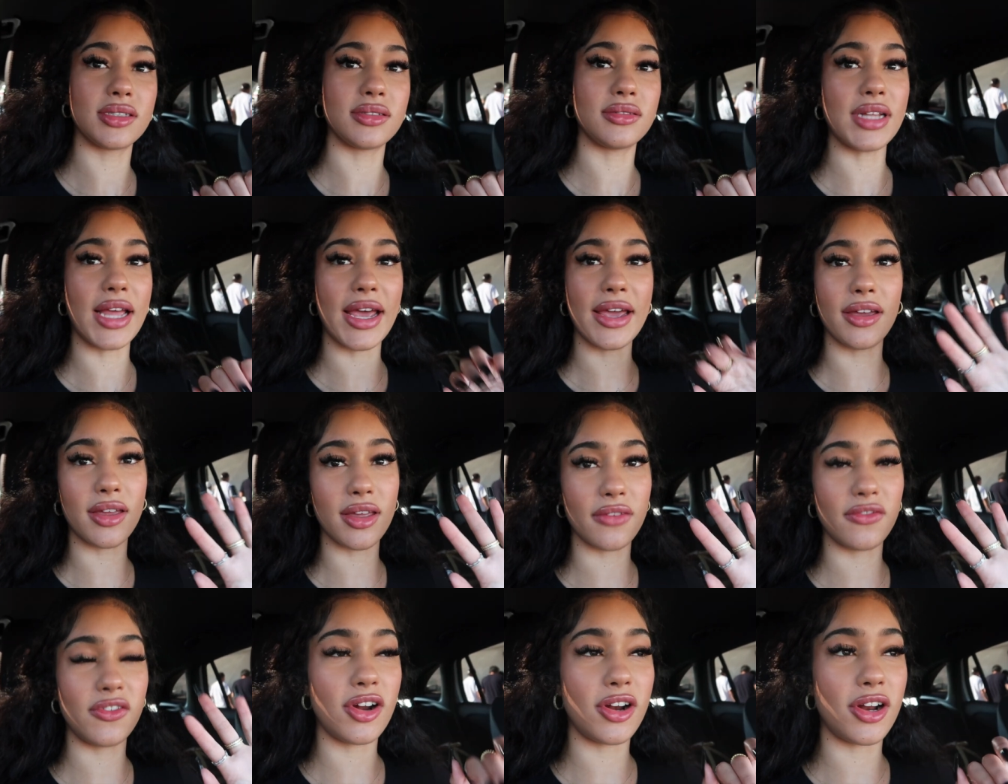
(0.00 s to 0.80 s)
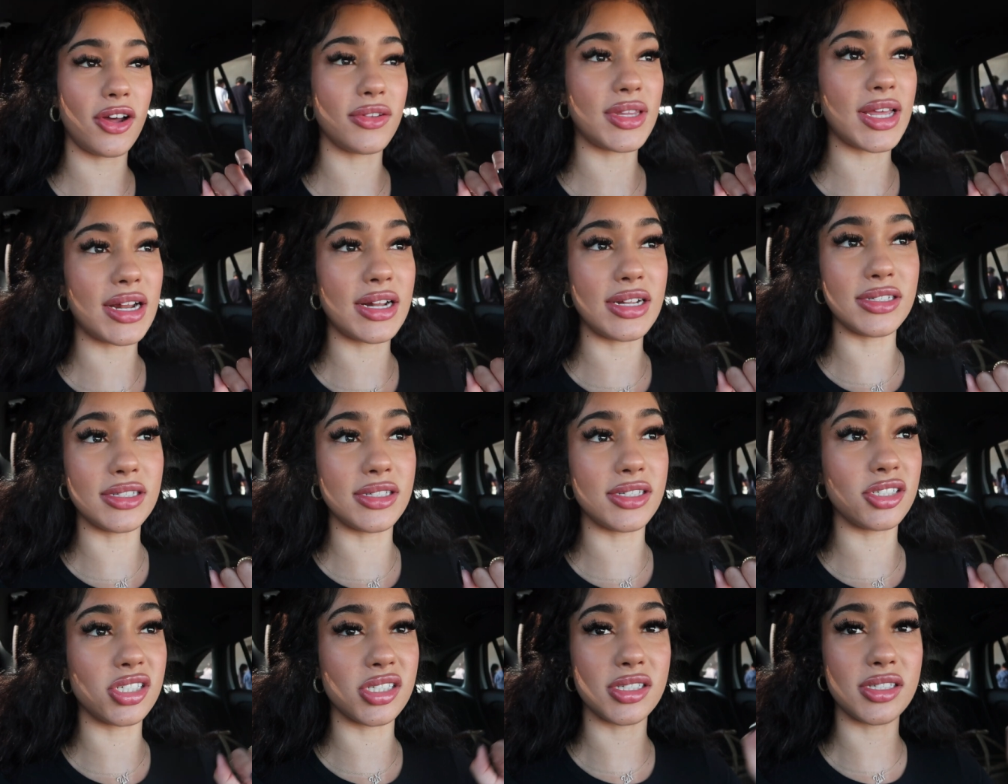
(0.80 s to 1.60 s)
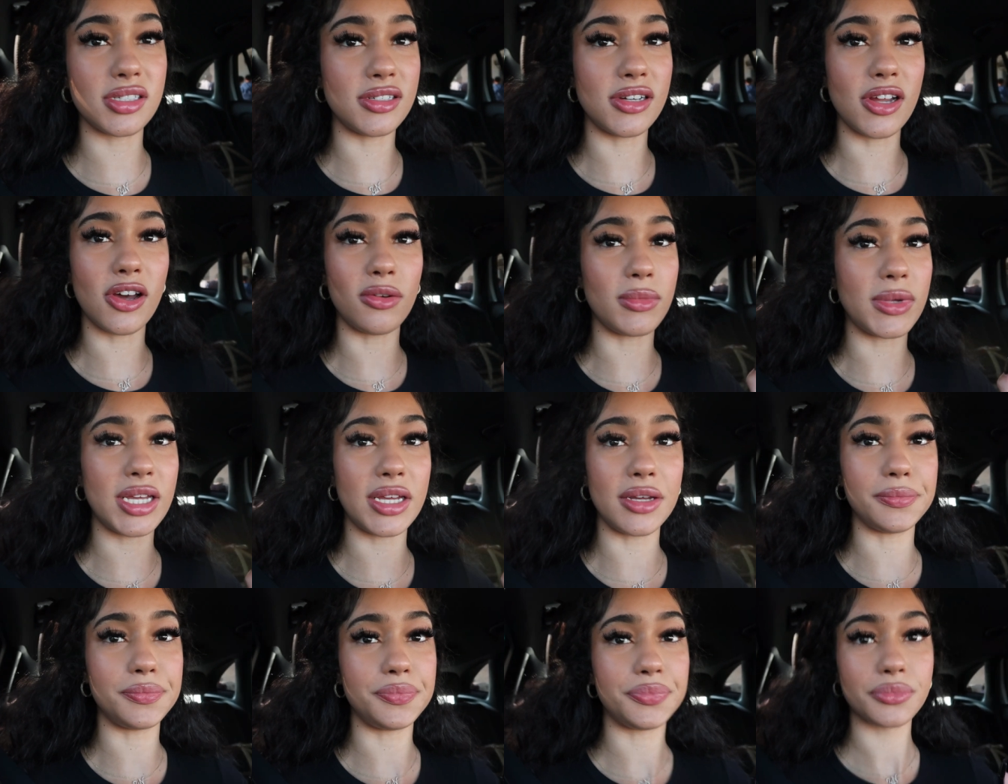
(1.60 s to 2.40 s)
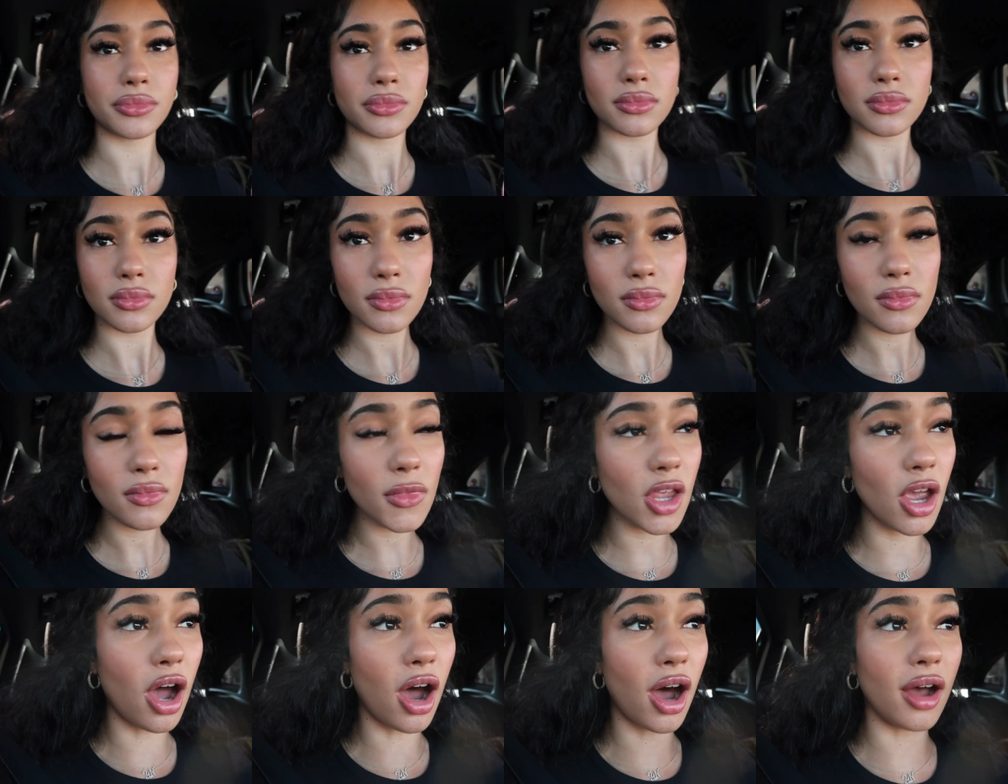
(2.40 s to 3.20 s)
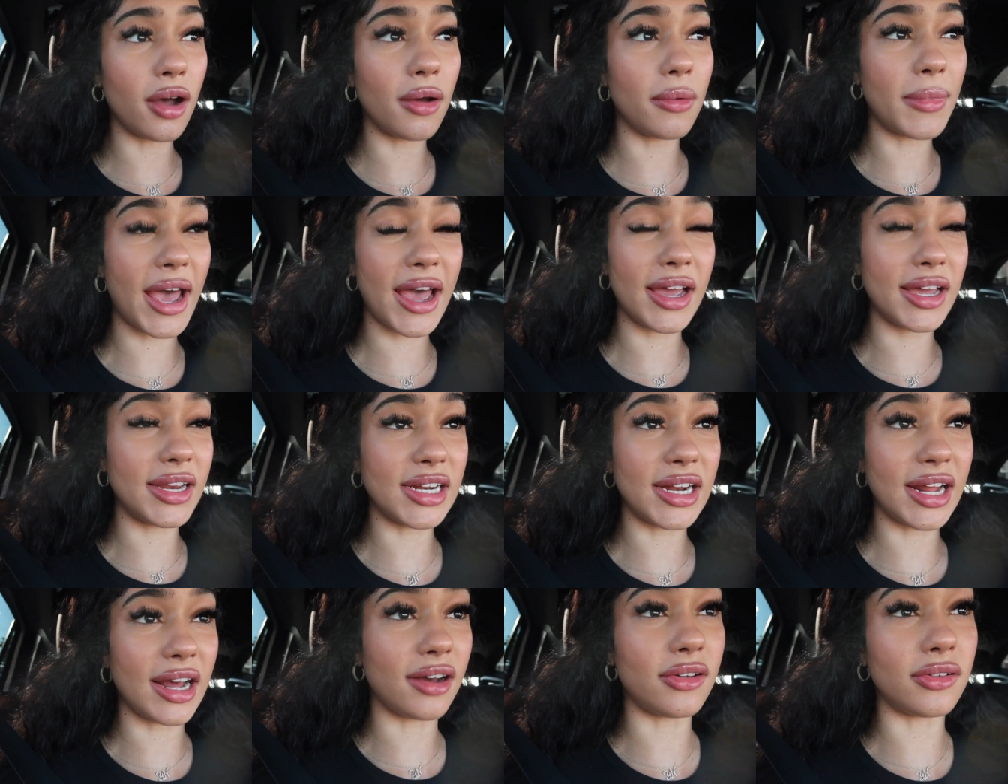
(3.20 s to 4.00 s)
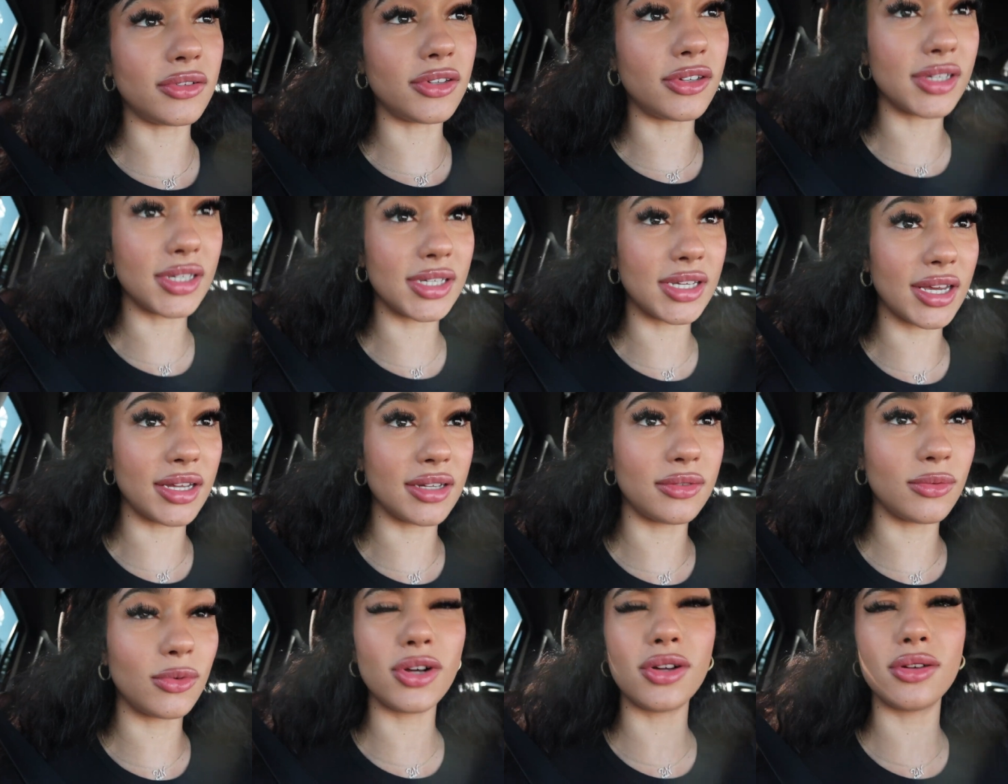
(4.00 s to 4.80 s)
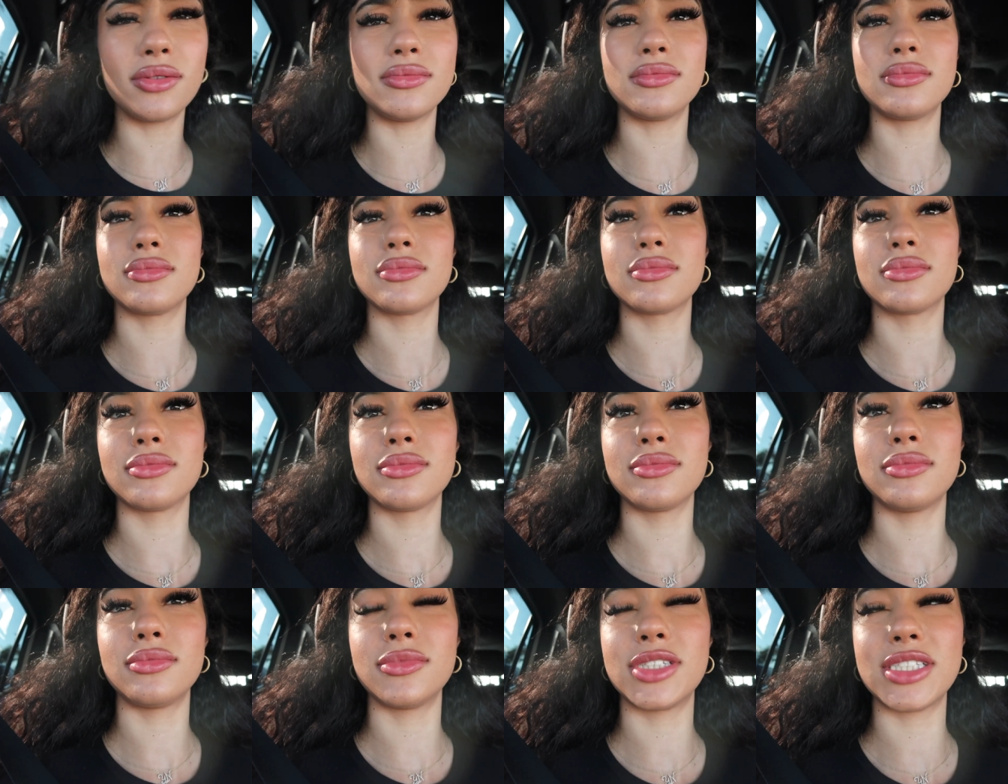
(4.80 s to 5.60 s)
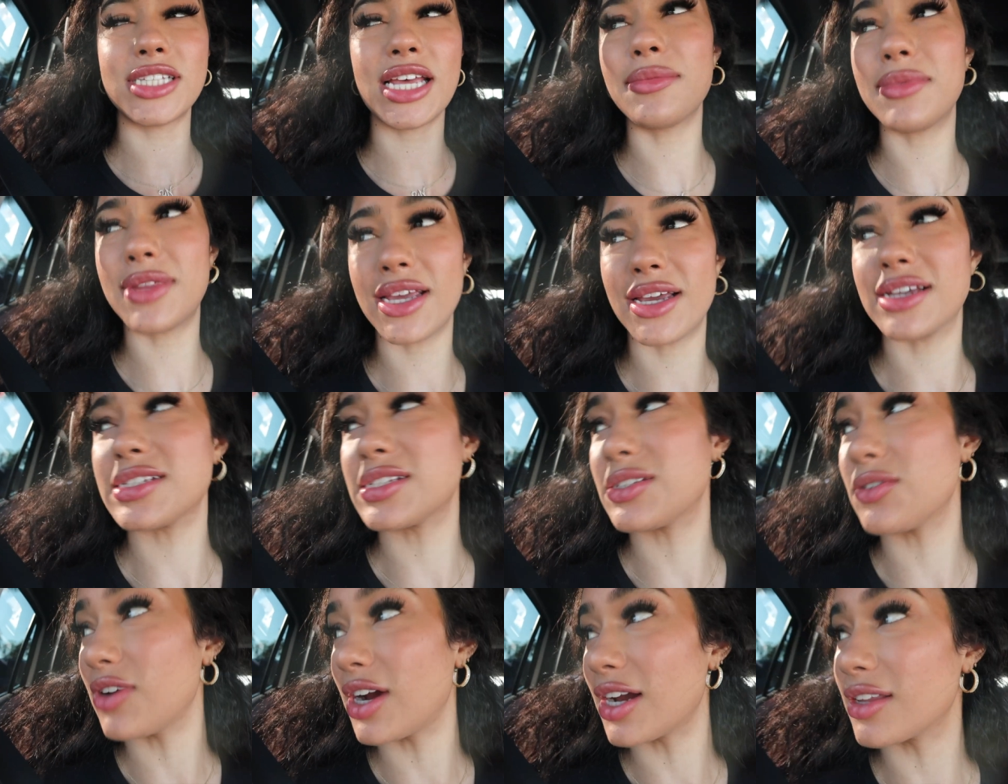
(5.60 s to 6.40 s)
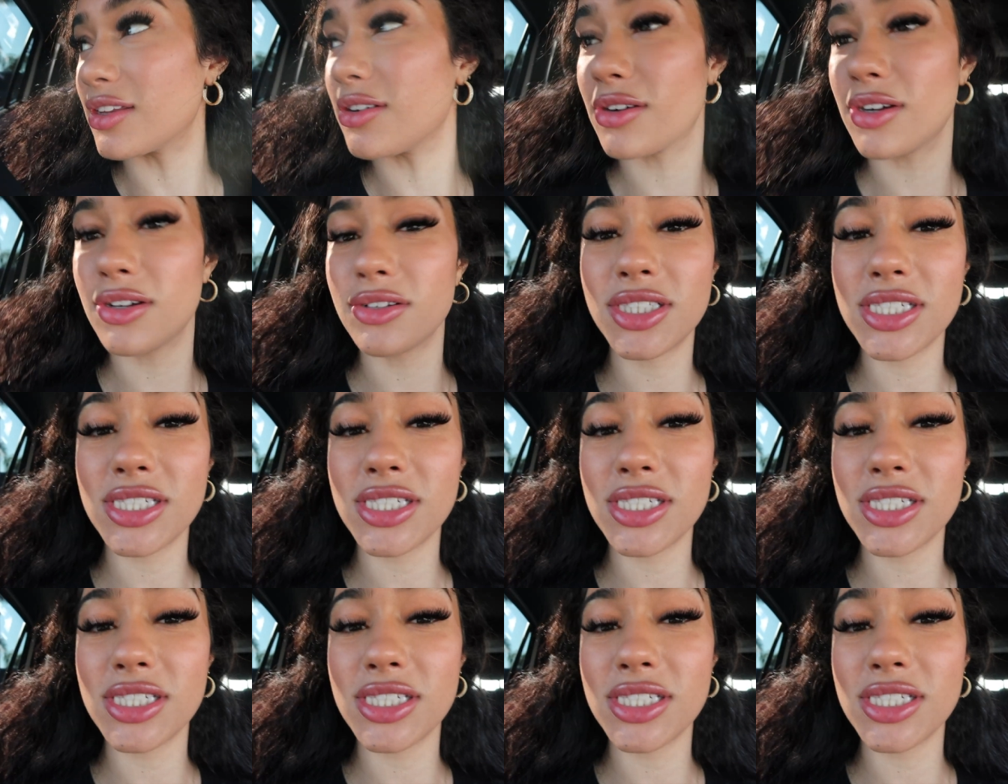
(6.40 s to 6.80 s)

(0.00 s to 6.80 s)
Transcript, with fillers: like if you don't know what that is it's just no meat um at In-N-Out you could get well same thing as the regular grilled